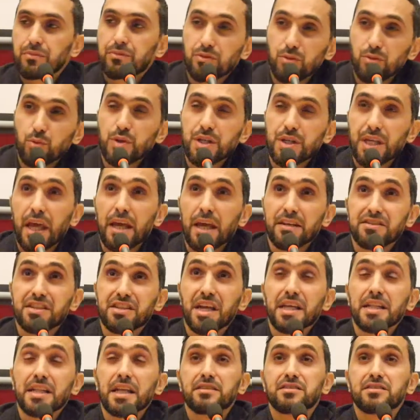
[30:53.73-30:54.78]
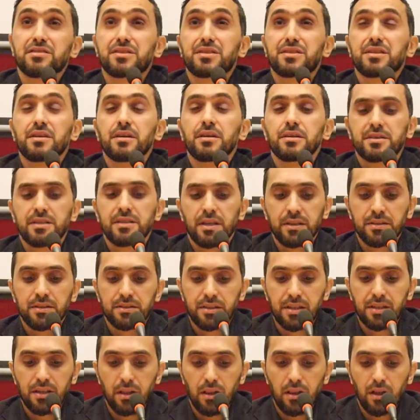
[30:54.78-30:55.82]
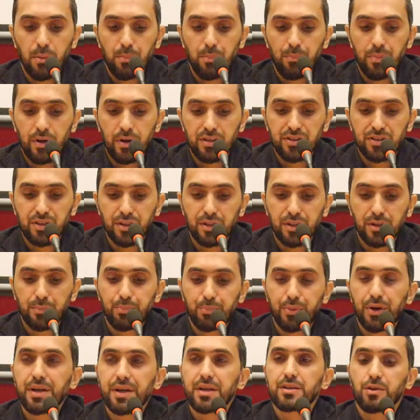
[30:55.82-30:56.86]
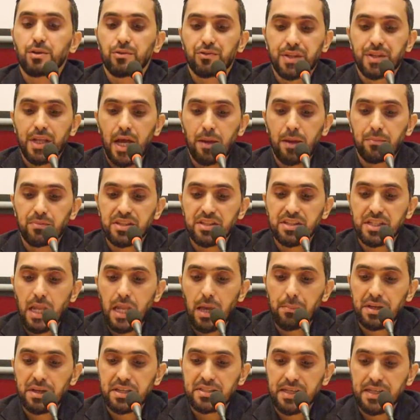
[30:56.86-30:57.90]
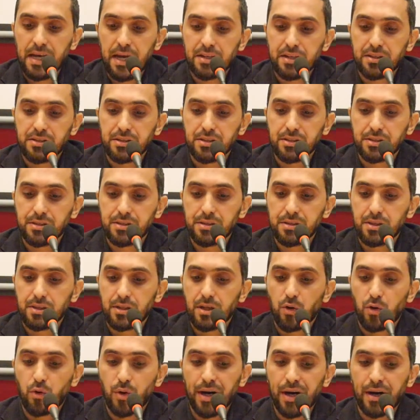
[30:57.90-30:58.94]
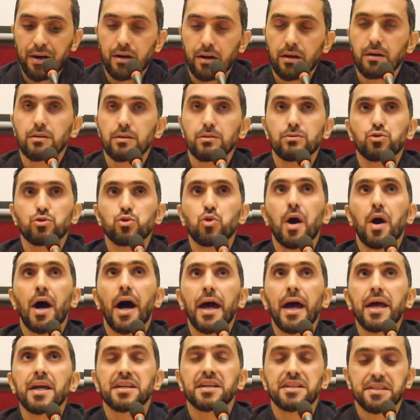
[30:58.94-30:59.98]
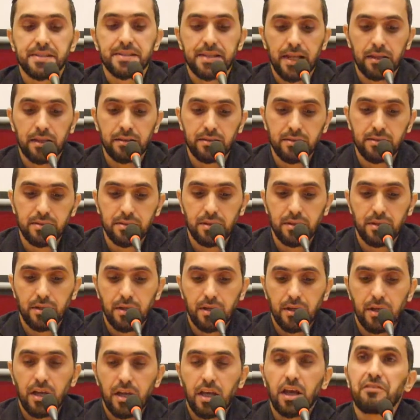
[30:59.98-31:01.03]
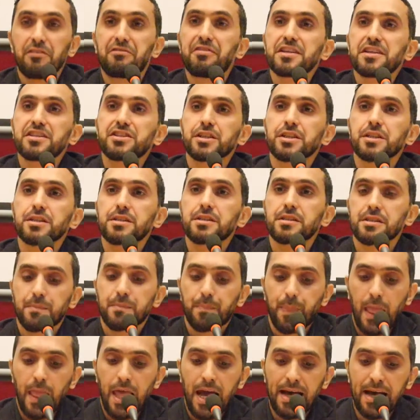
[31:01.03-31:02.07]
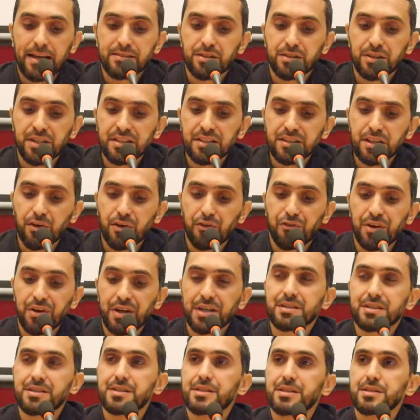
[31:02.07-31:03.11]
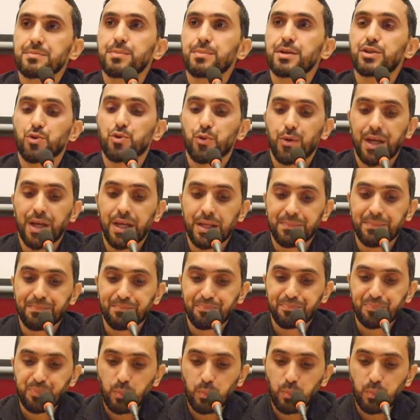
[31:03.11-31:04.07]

We can say that until a certain period of time, the Islamic sciences were to a high extent efficient as an interface between